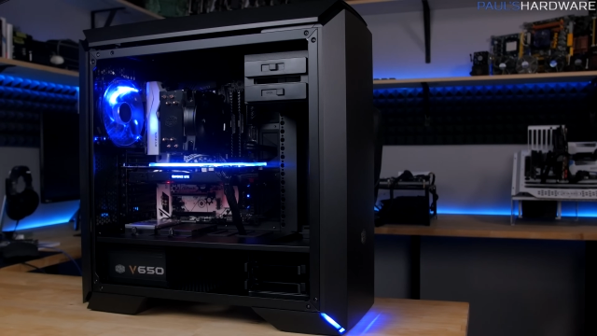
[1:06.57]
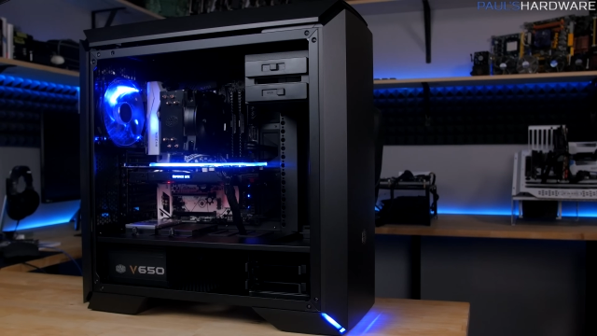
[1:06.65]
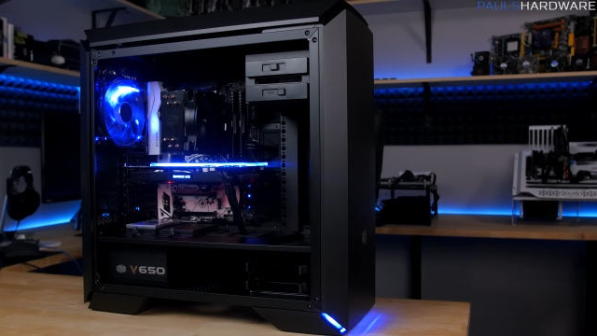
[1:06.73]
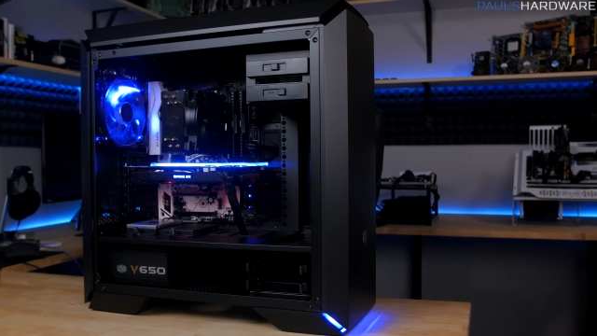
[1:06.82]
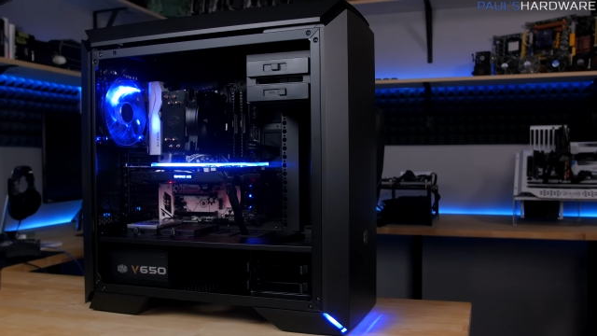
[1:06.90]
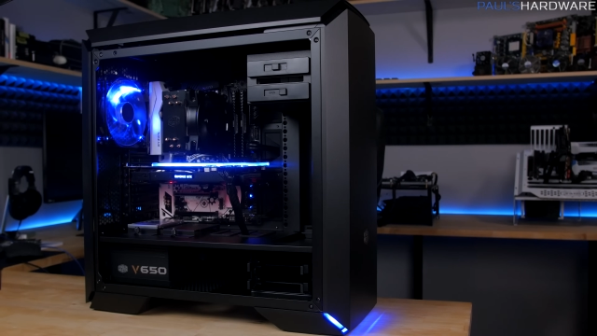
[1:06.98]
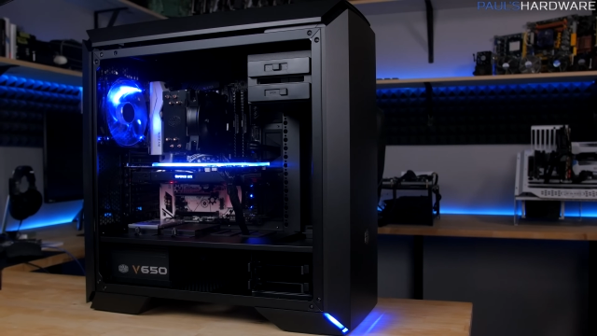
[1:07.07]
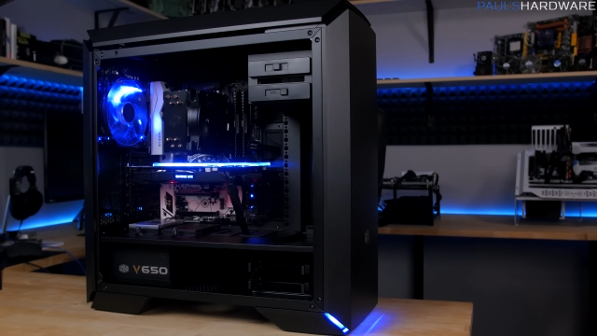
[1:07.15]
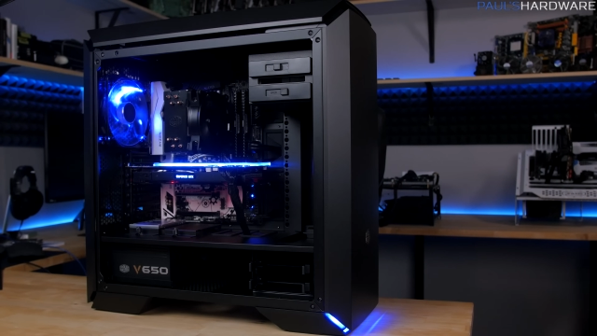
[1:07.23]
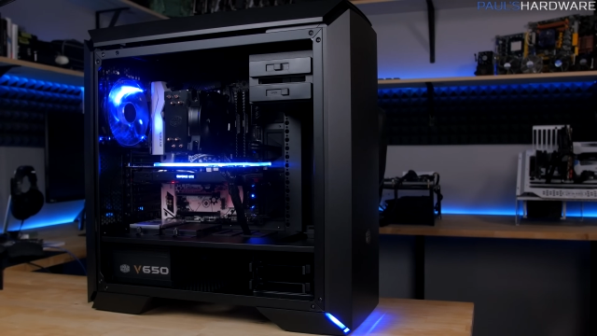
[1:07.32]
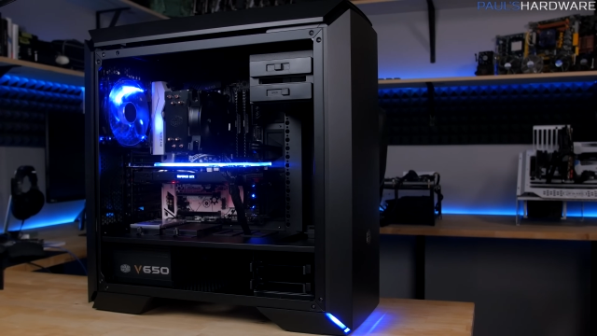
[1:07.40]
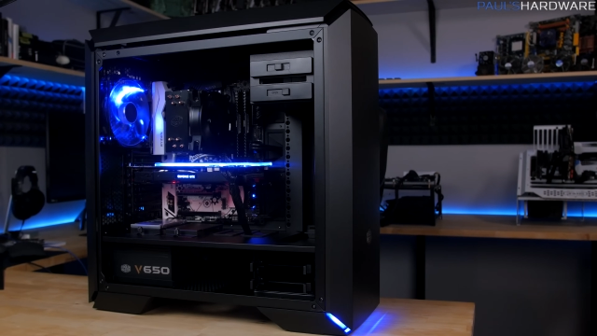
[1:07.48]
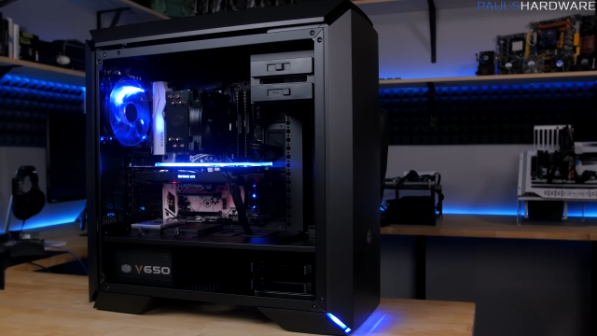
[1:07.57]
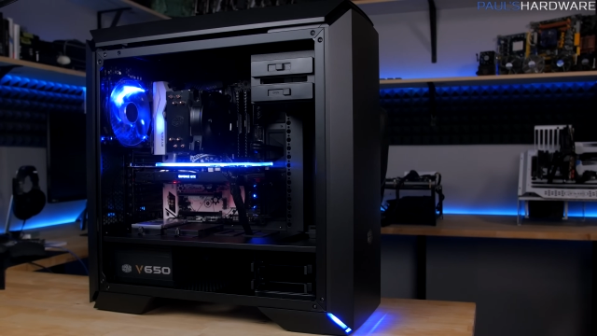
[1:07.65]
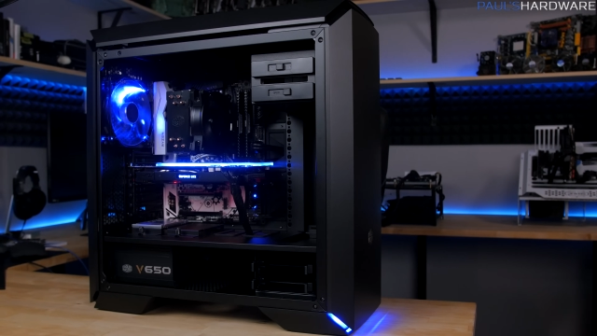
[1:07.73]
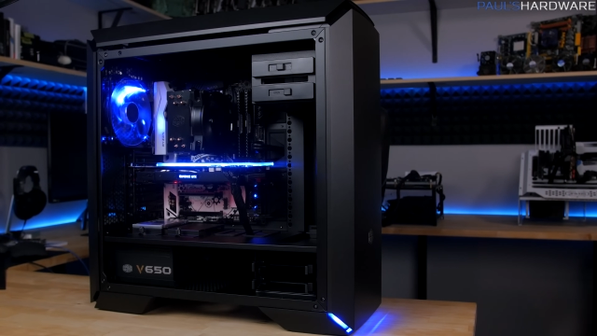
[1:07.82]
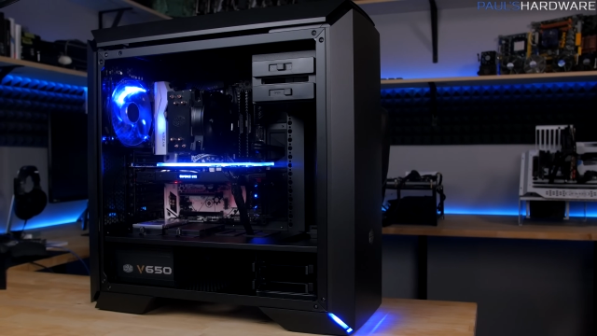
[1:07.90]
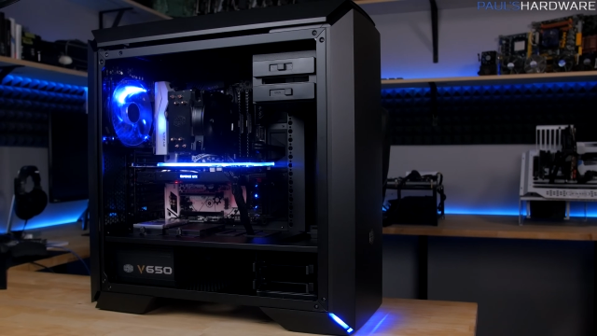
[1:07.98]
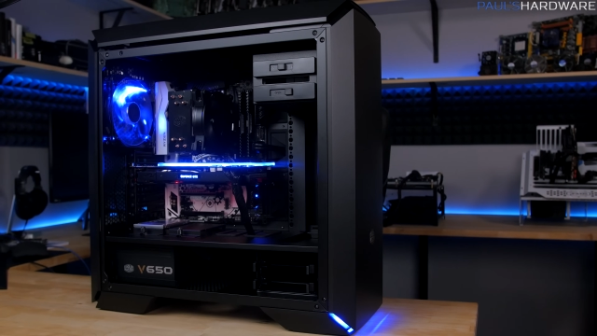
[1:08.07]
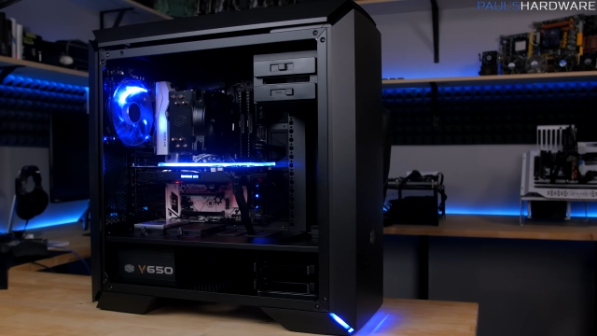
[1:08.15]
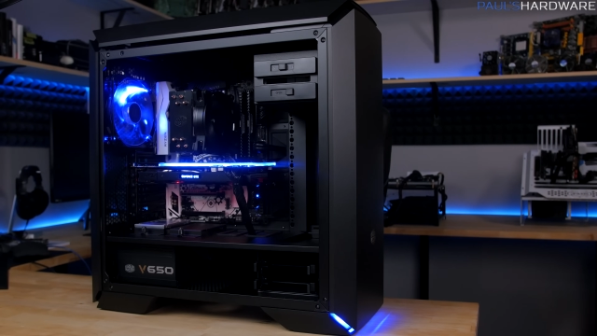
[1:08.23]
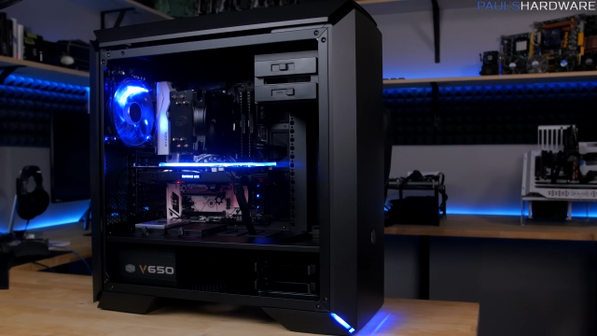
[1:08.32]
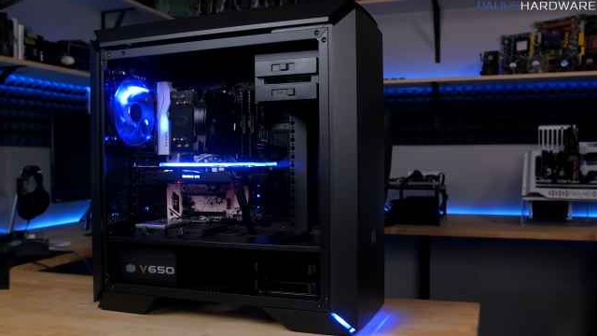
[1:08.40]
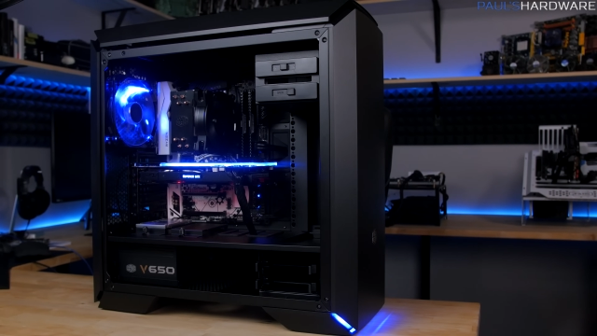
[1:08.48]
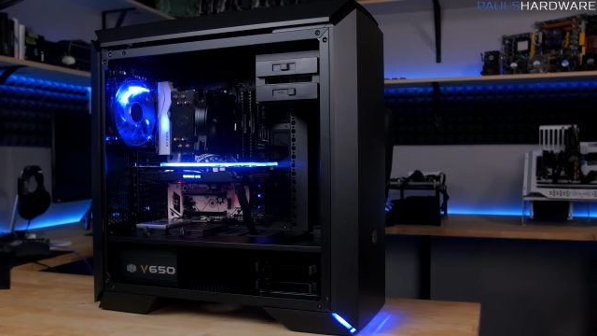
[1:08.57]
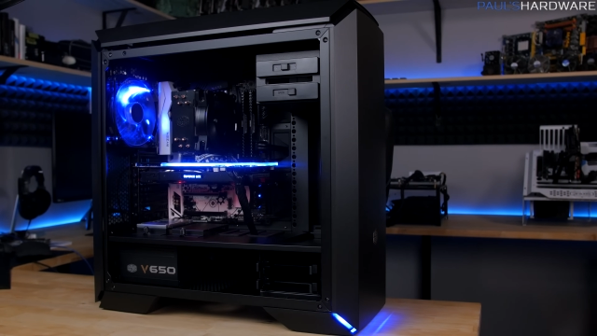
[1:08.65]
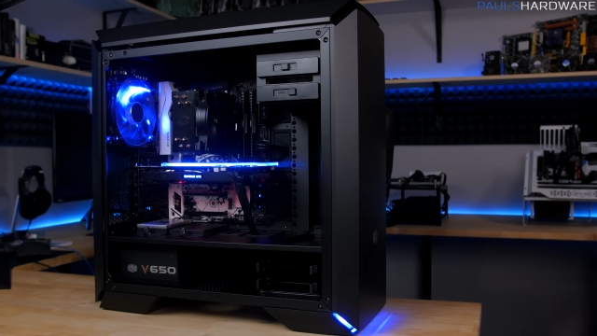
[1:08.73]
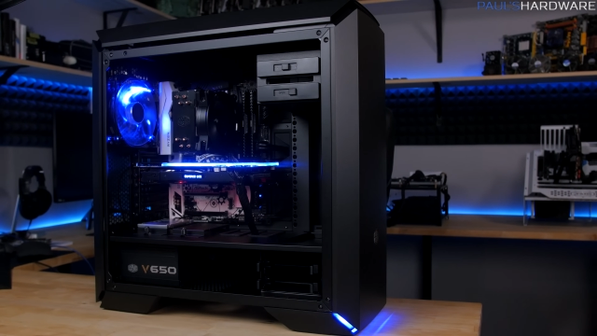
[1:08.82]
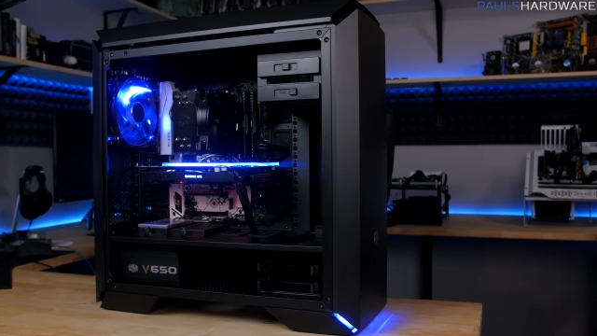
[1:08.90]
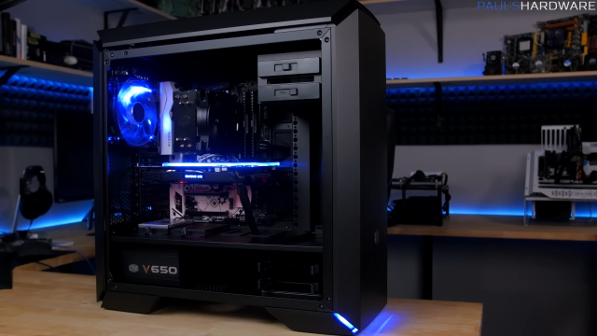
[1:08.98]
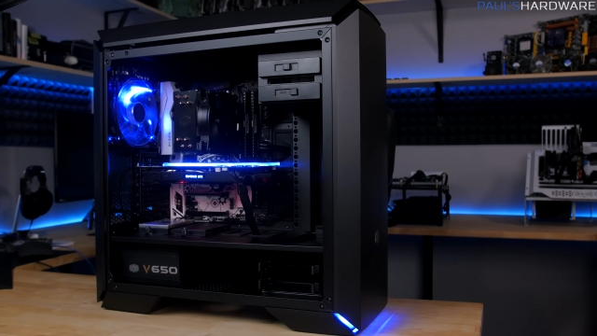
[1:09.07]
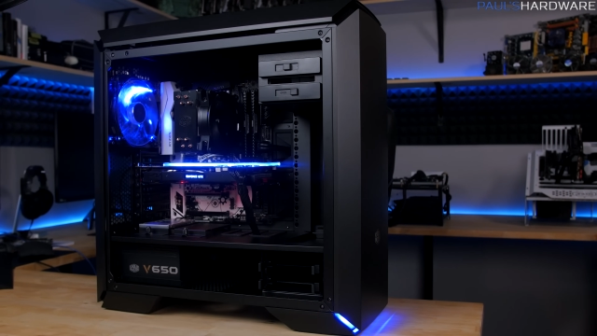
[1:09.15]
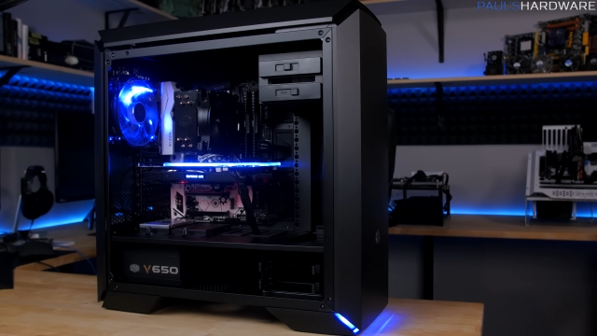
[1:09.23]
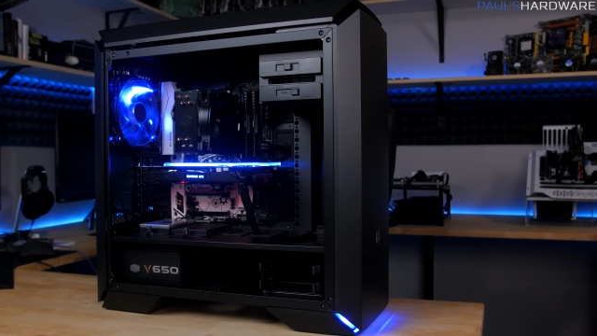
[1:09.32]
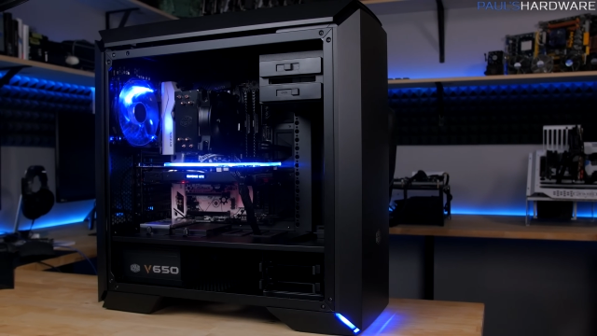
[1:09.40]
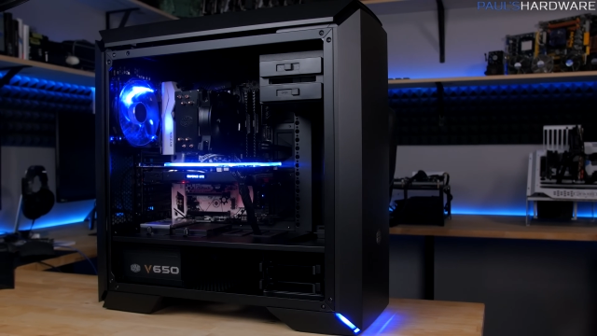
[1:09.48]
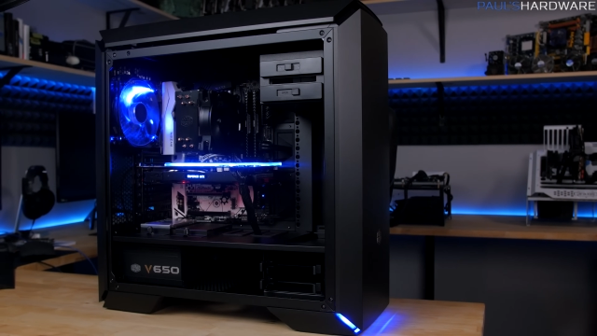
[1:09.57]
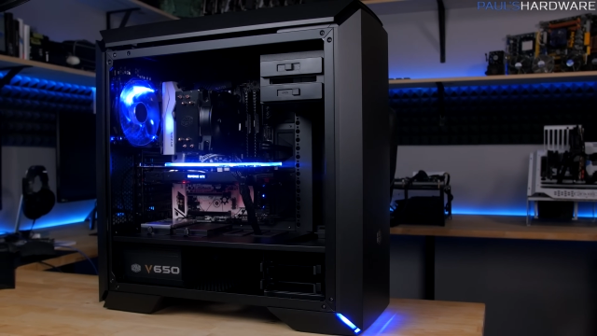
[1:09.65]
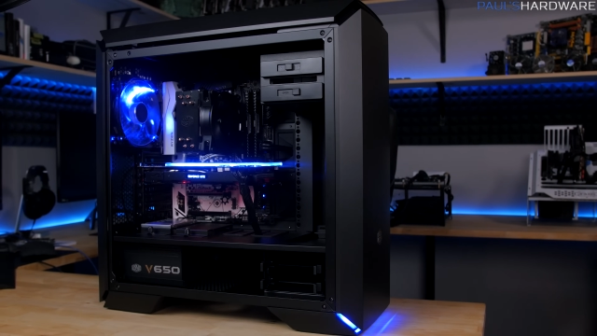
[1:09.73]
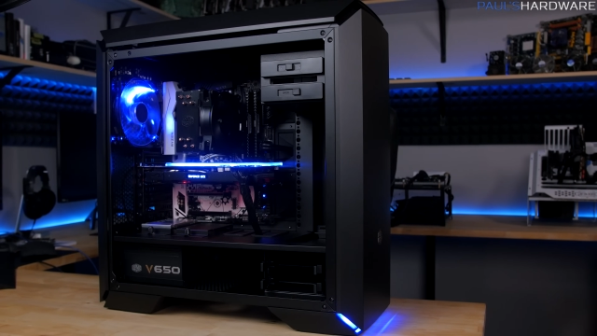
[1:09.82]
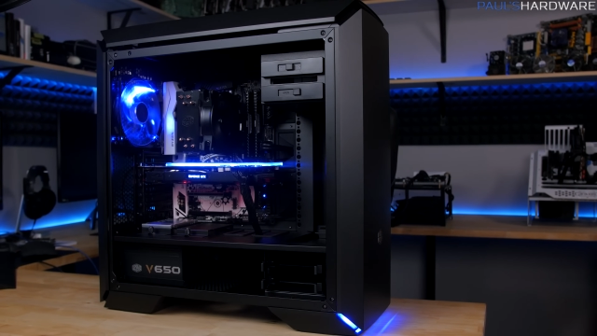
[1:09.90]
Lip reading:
[unreadable: no face in view]